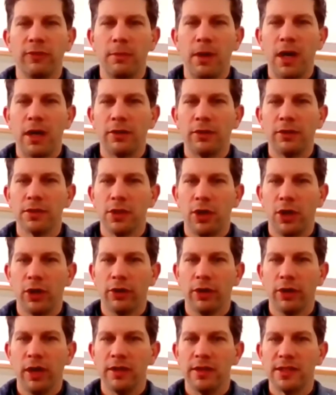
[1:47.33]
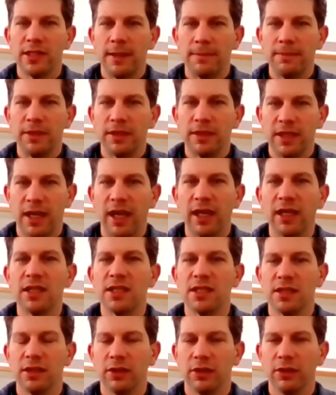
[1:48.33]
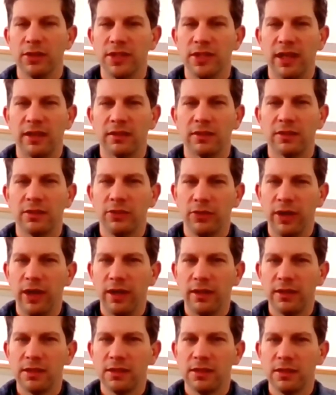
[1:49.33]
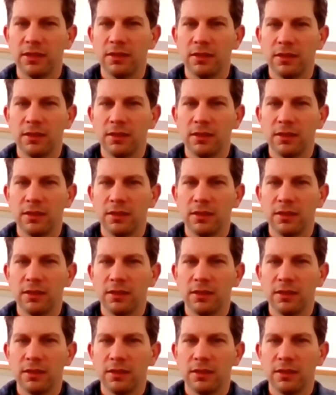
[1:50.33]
of Vermonters are on septic tanks still. Is that correct?